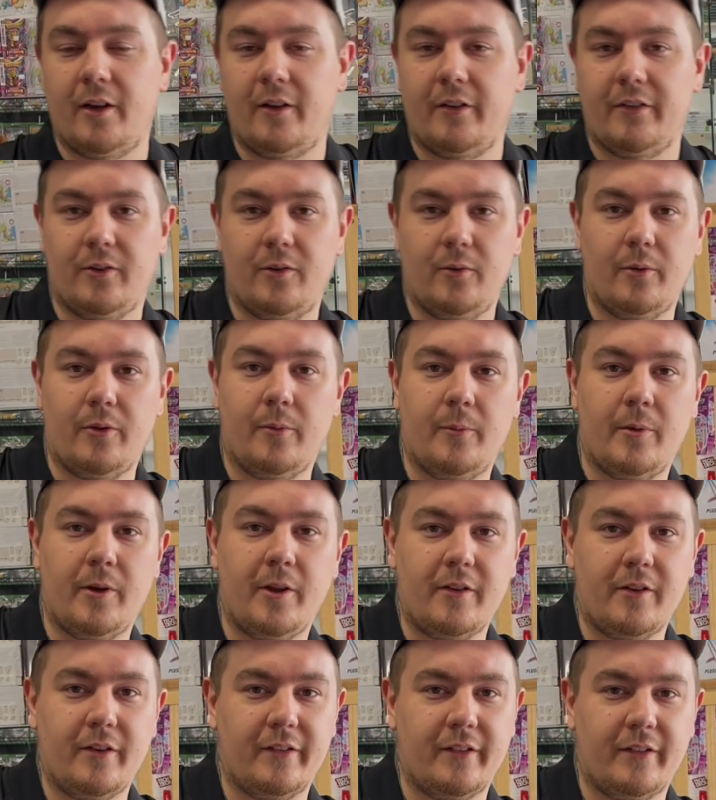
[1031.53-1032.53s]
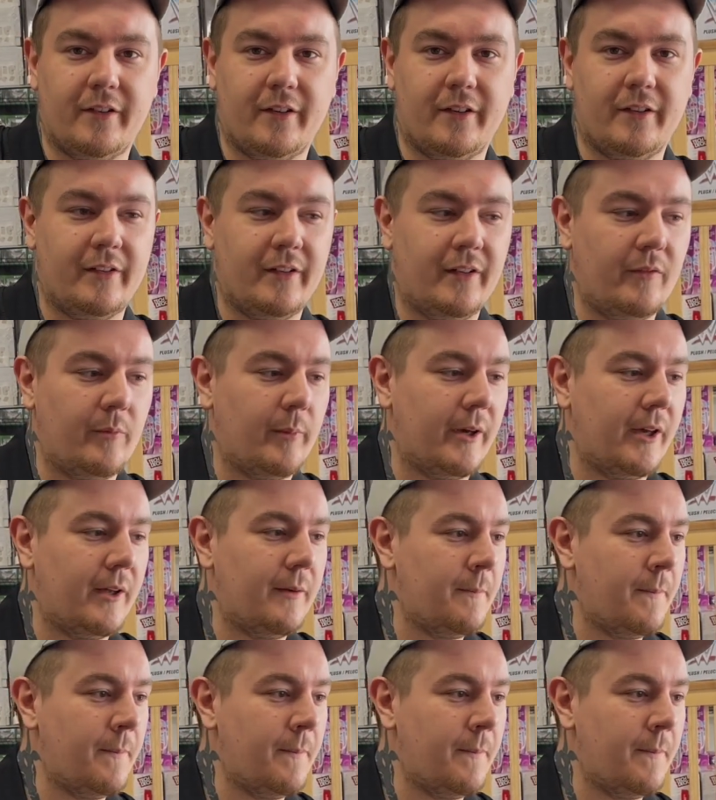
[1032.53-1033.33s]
I'll go with a month because it's like a safe bet.